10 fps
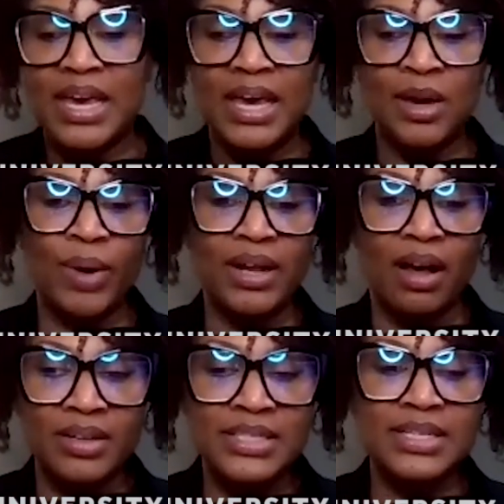And quite
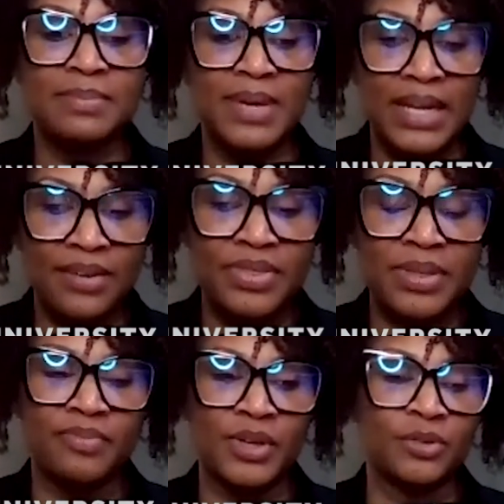honestly, many of
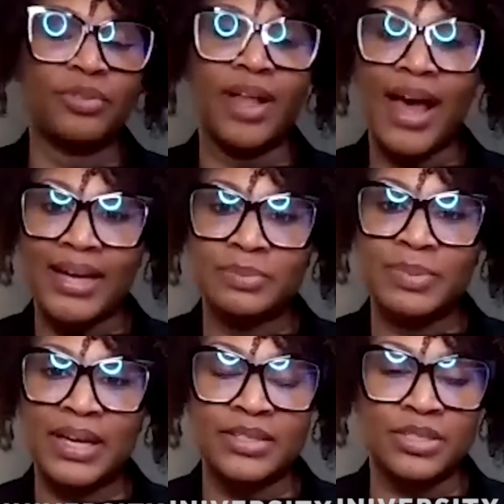them fell flat
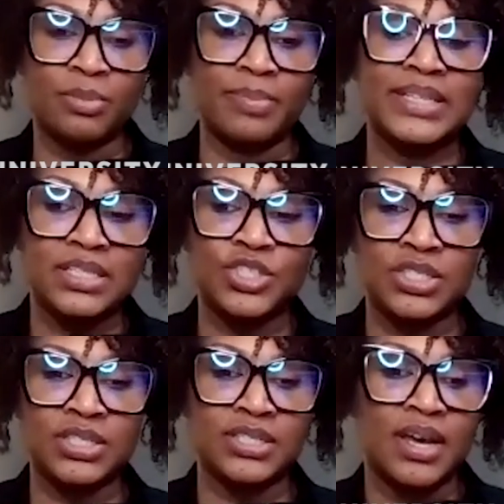because their
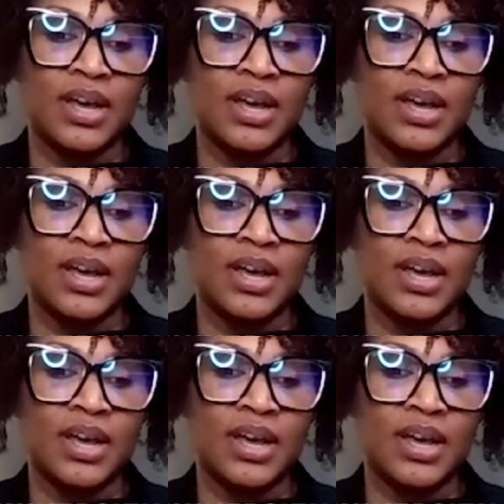messages,